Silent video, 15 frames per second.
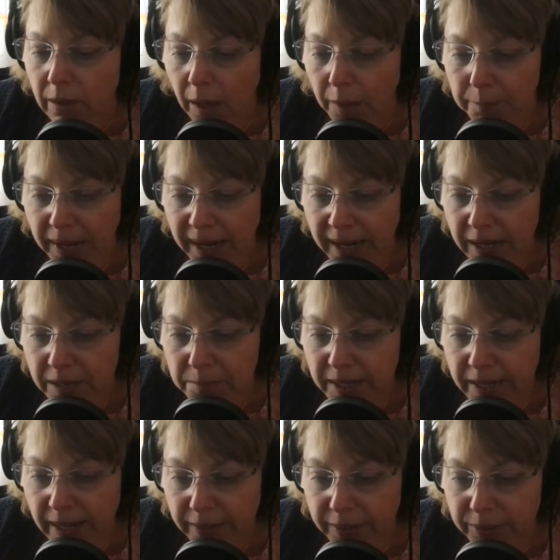may I be
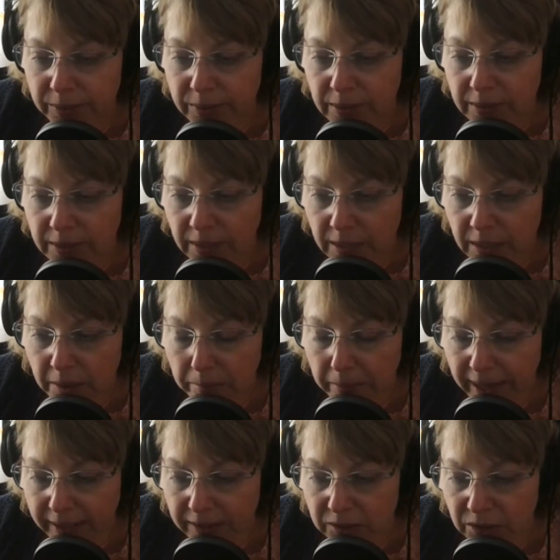held in
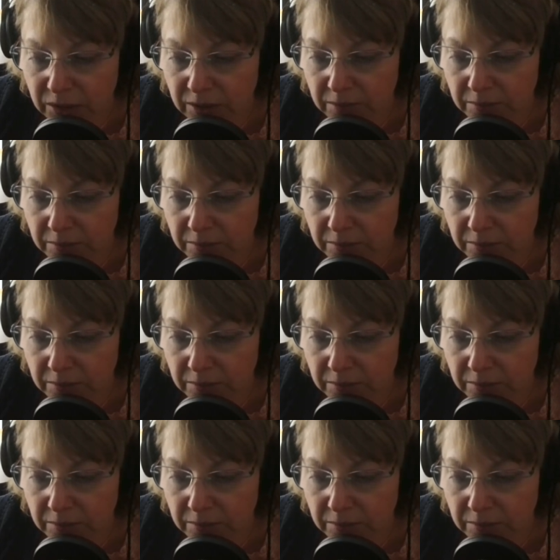compassion.